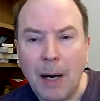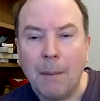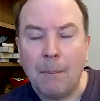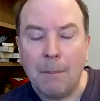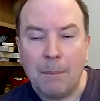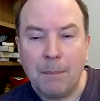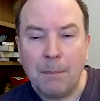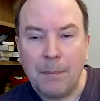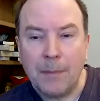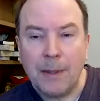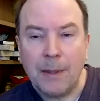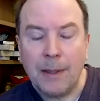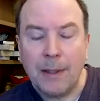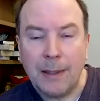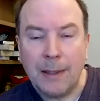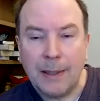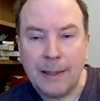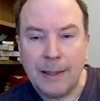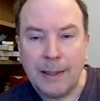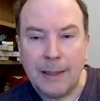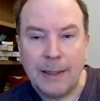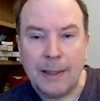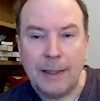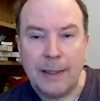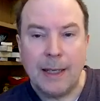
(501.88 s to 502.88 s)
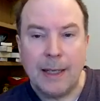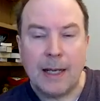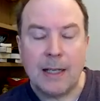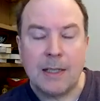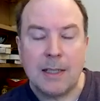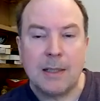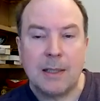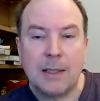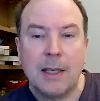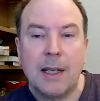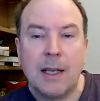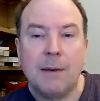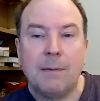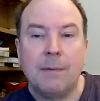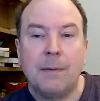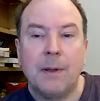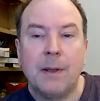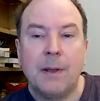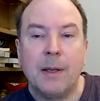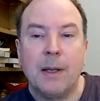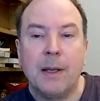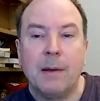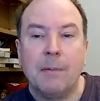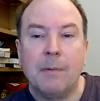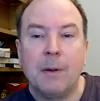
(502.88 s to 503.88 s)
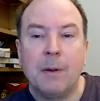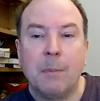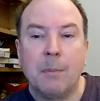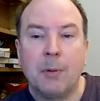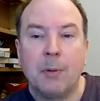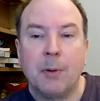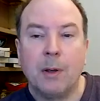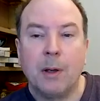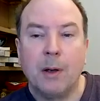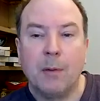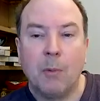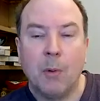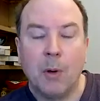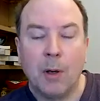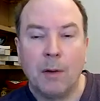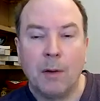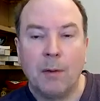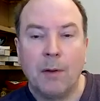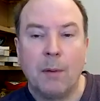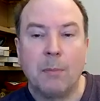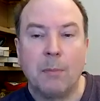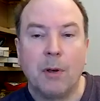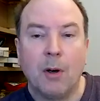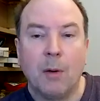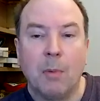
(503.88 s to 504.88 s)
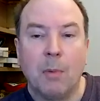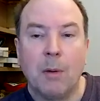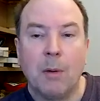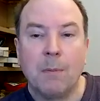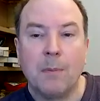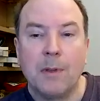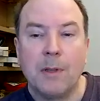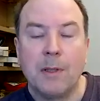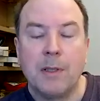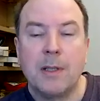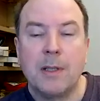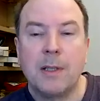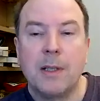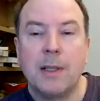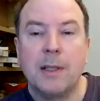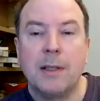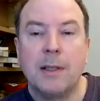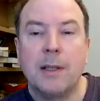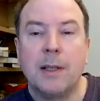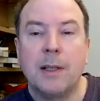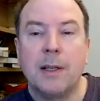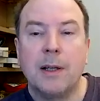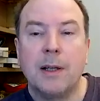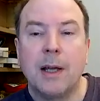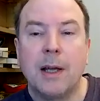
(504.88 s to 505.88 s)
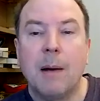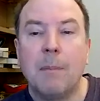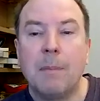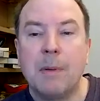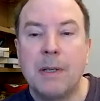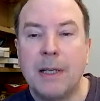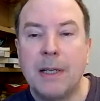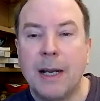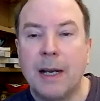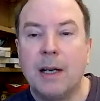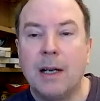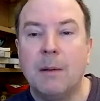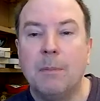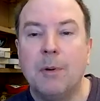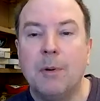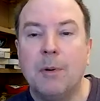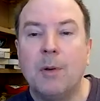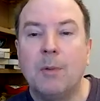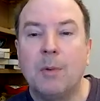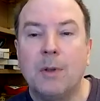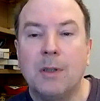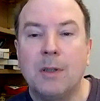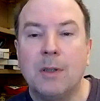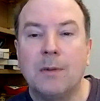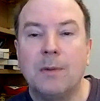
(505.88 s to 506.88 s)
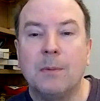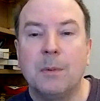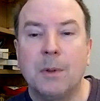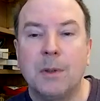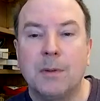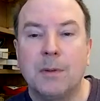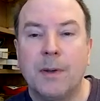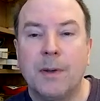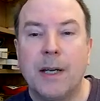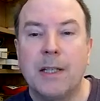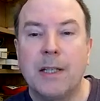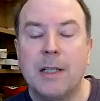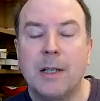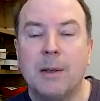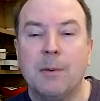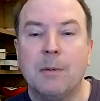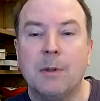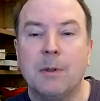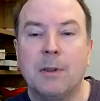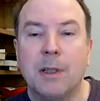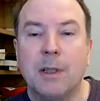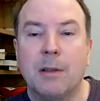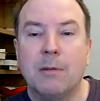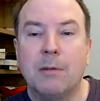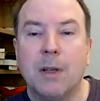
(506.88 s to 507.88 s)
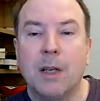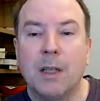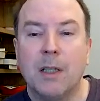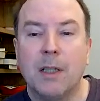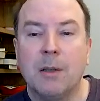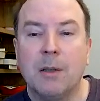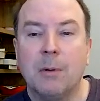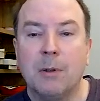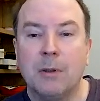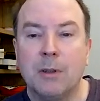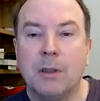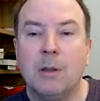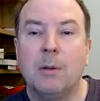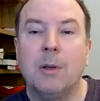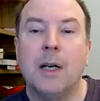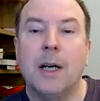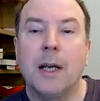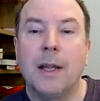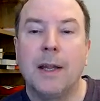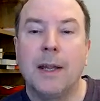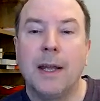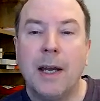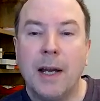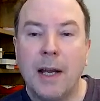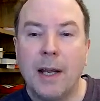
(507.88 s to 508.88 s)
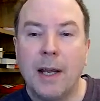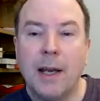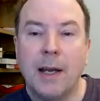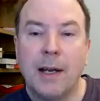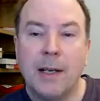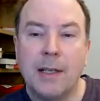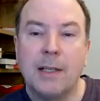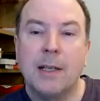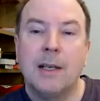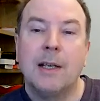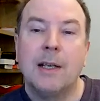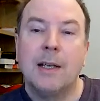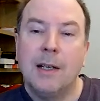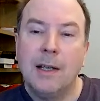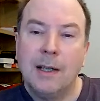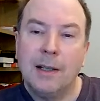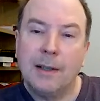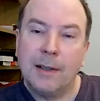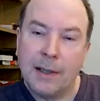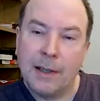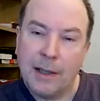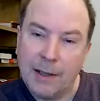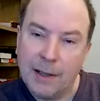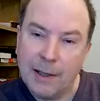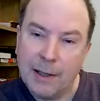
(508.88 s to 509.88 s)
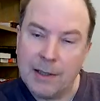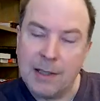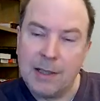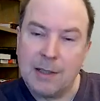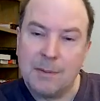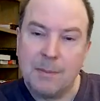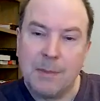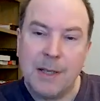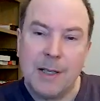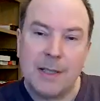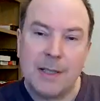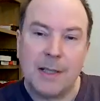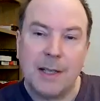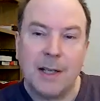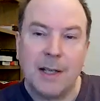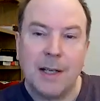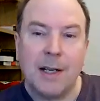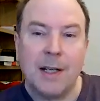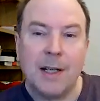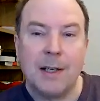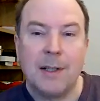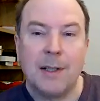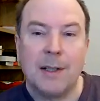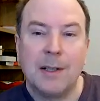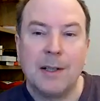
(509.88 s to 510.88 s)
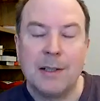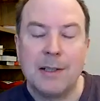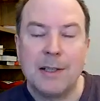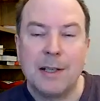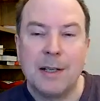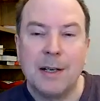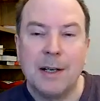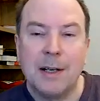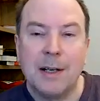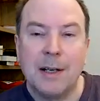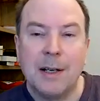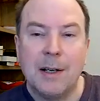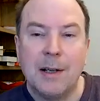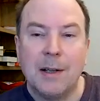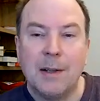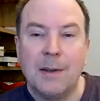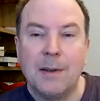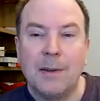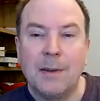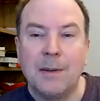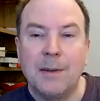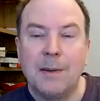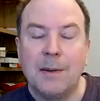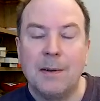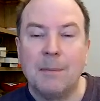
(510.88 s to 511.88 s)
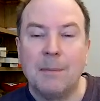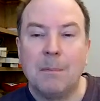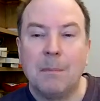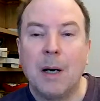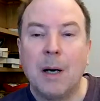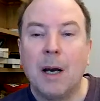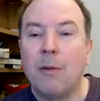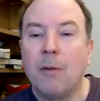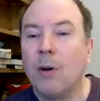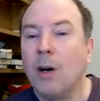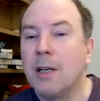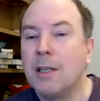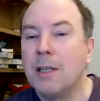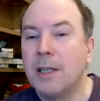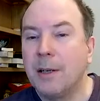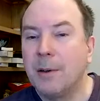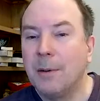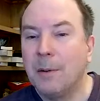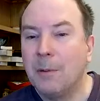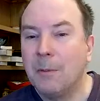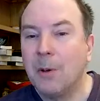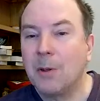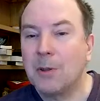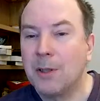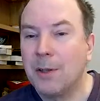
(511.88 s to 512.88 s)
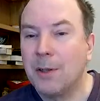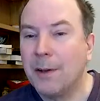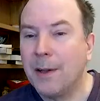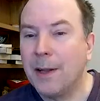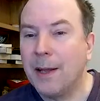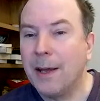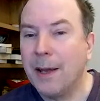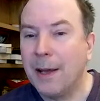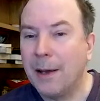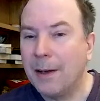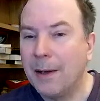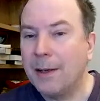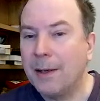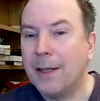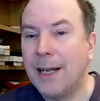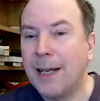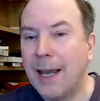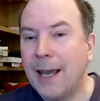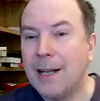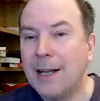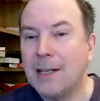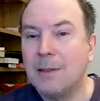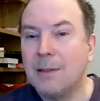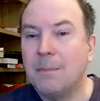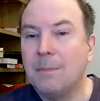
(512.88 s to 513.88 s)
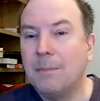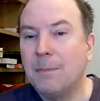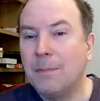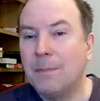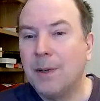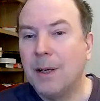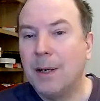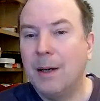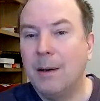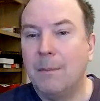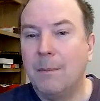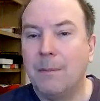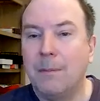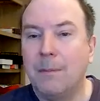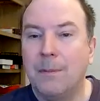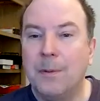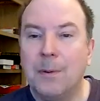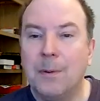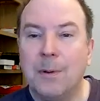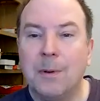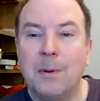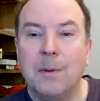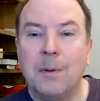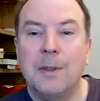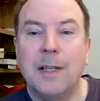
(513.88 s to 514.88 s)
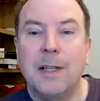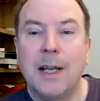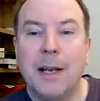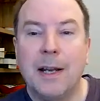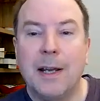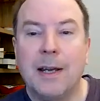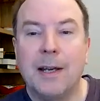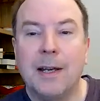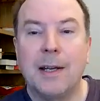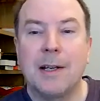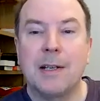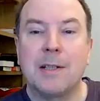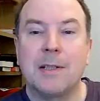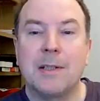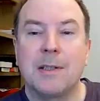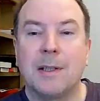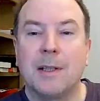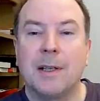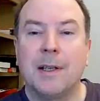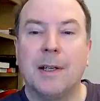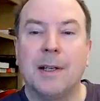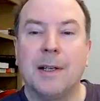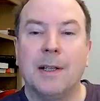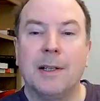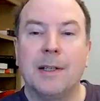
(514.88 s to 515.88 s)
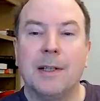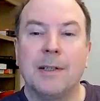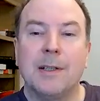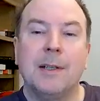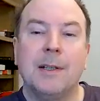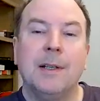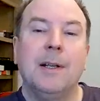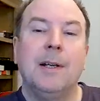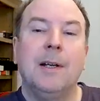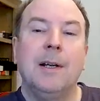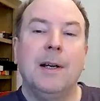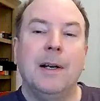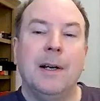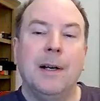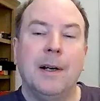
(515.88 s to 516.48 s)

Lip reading: But yes, if one of the problems that a particular book was facing was the writing wasn't quite there yet, then this is me saying that my writing wasn't there yet for decades, and